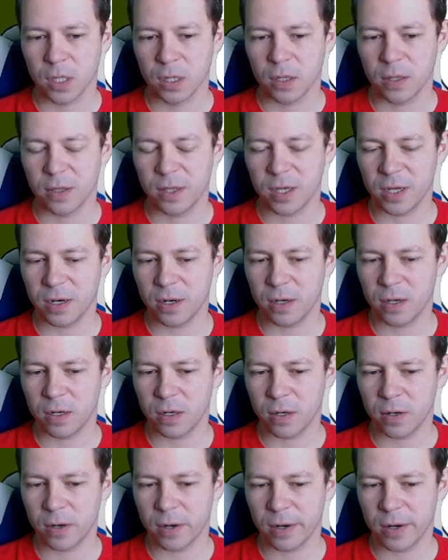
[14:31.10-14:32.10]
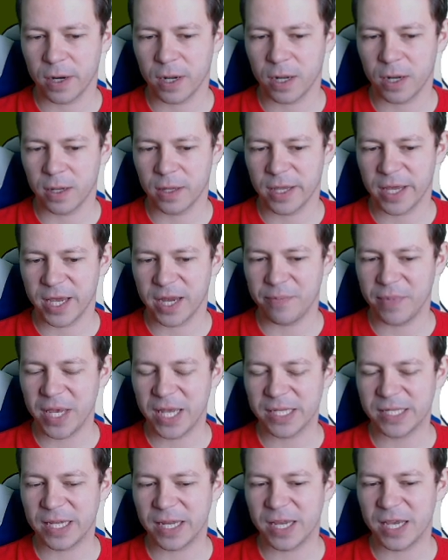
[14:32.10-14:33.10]
then that
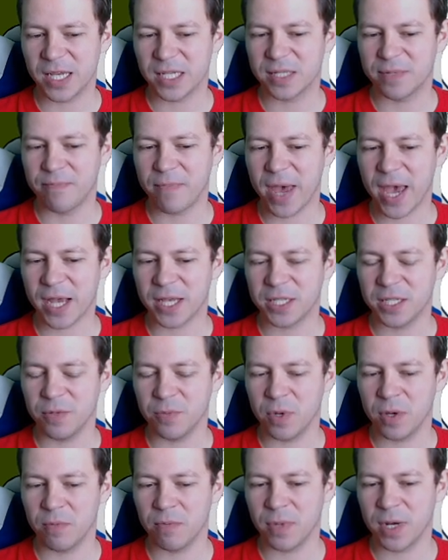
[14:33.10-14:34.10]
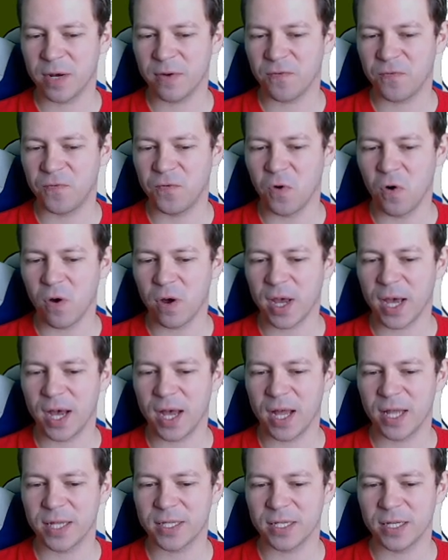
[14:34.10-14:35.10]
means that he has maximum 4
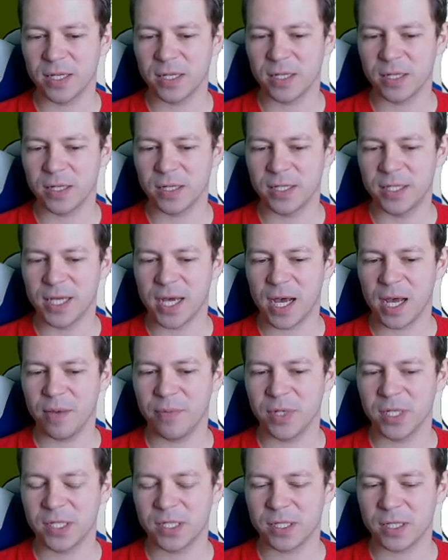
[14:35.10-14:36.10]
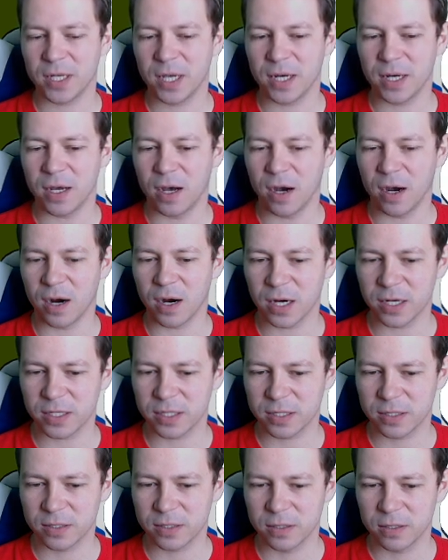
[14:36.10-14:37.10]
cards in diamonds and
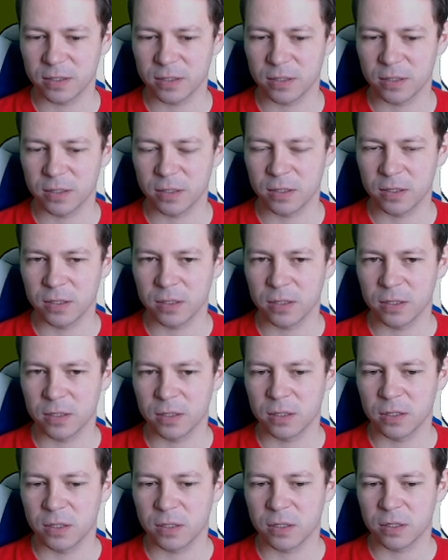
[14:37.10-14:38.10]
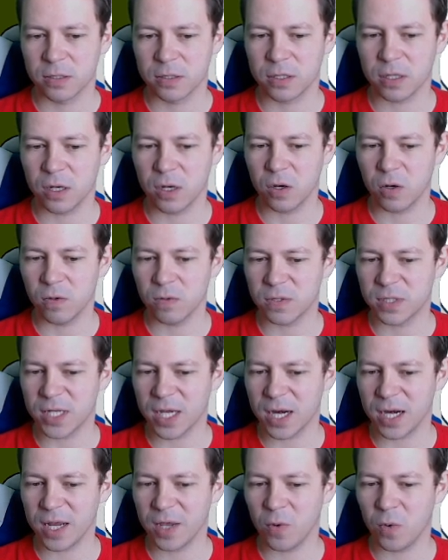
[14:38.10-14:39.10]
hearts. So
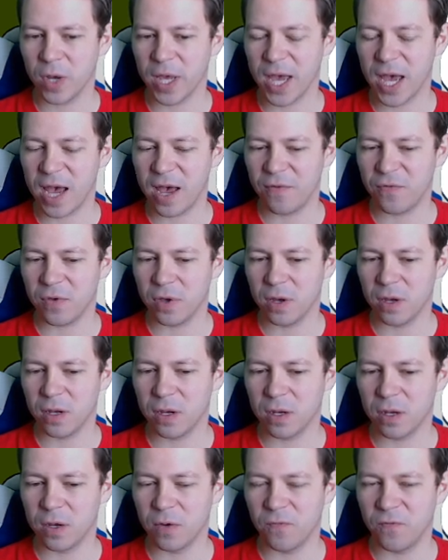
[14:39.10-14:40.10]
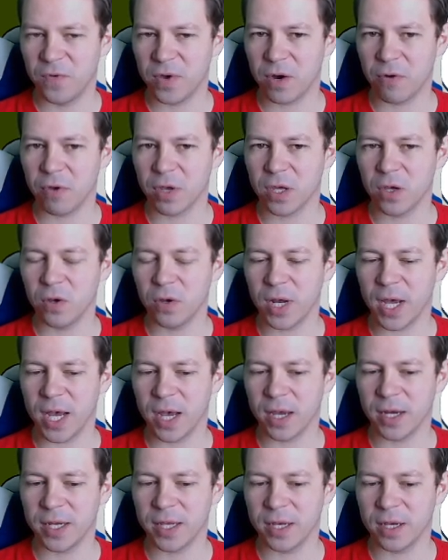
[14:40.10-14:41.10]
suddenly we have a very good
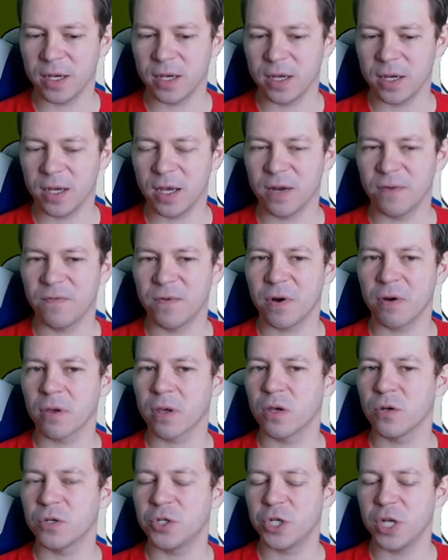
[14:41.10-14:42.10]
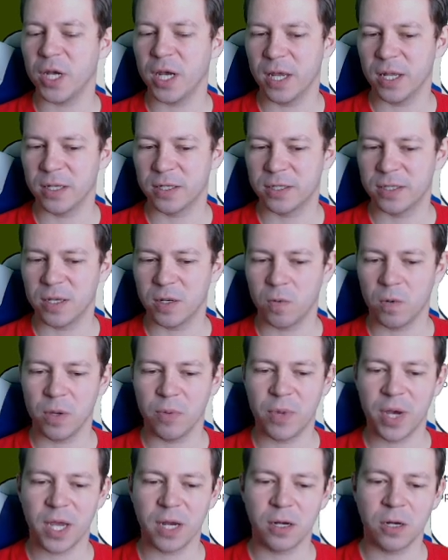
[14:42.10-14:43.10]
idea and very good chance that we
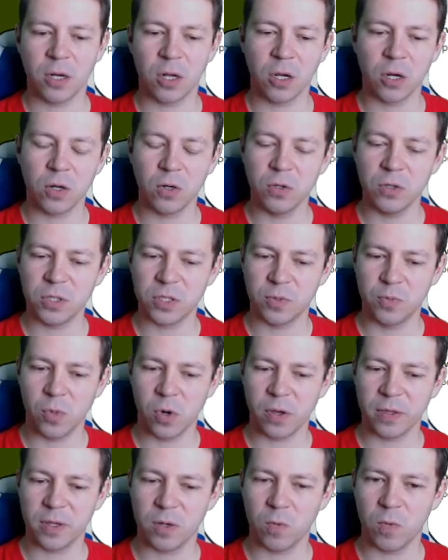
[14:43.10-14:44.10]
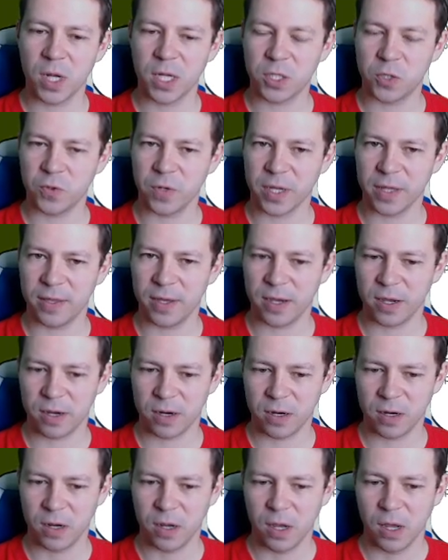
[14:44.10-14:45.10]
might not lose more than 1 trick
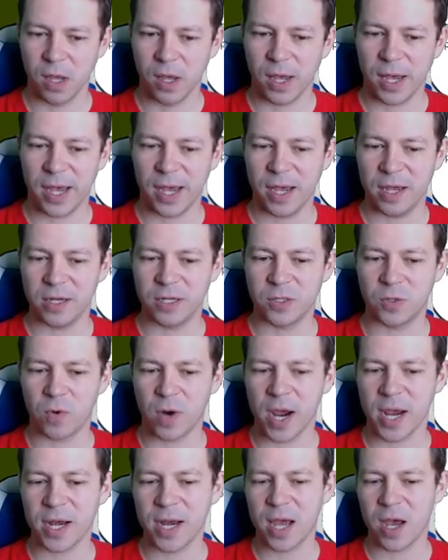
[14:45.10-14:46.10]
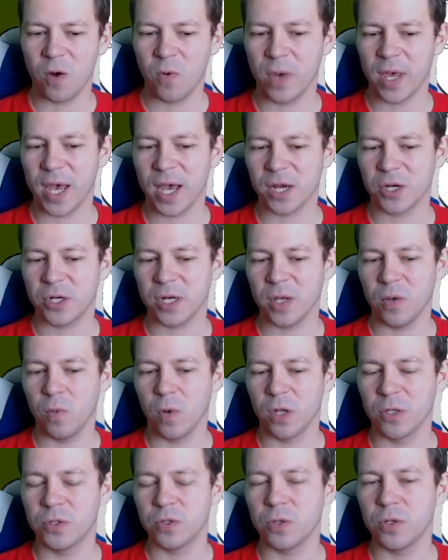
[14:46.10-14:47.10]
there. And right now we actually
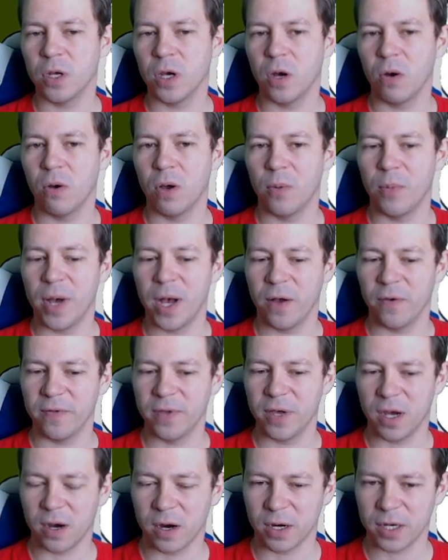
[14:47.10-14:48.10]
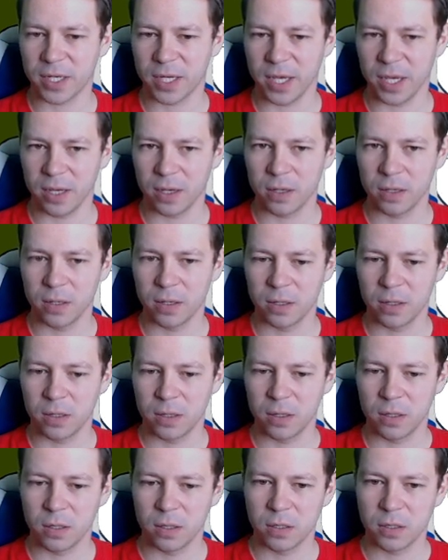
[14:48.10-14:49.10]
want to know about the heart king.
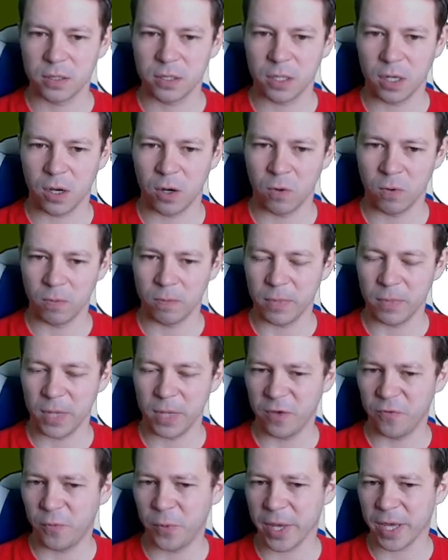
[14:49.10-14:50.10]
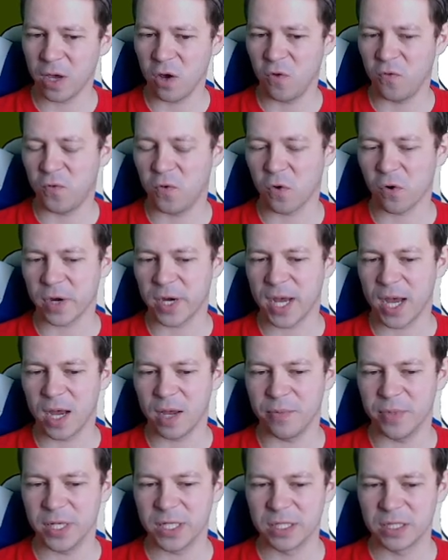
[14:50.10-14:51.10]
So if we go for
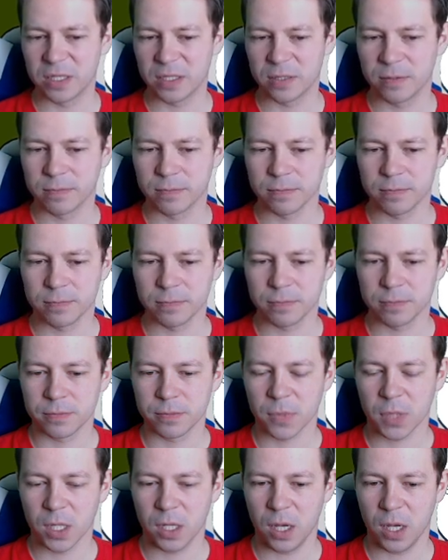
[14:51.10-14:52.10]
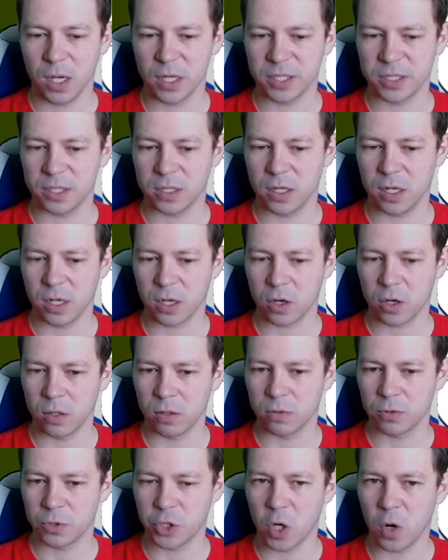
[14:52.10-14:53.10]
diamonds as
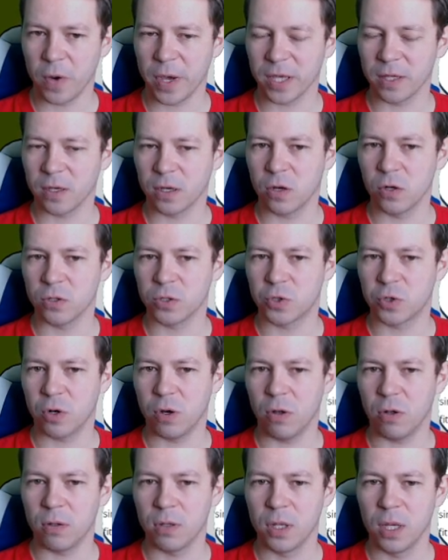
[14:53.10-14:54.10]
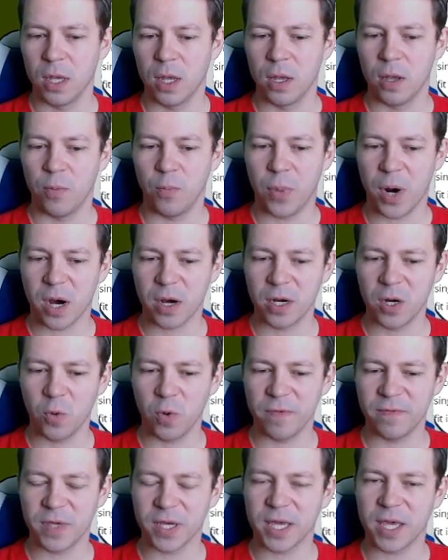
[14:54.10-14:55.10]
showing the control, partner
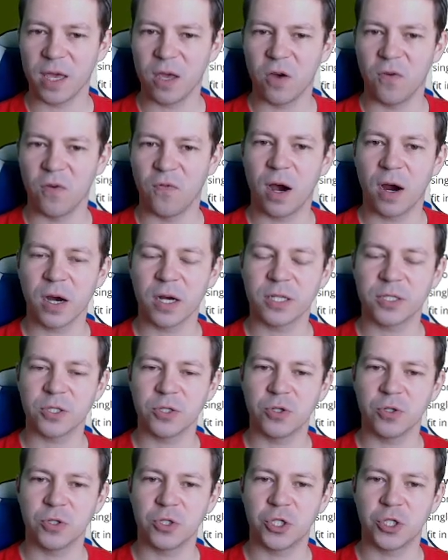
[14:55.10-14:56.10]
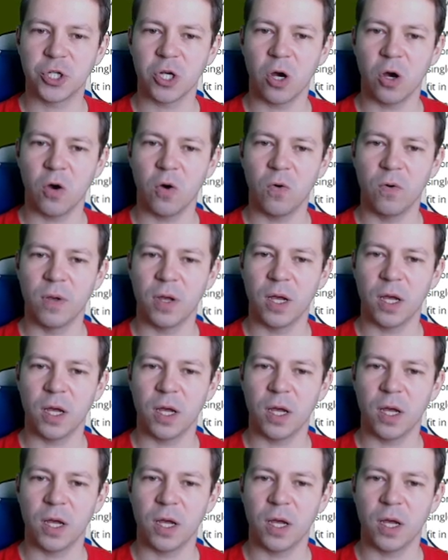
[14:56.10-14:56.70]
with the king of hearts should show,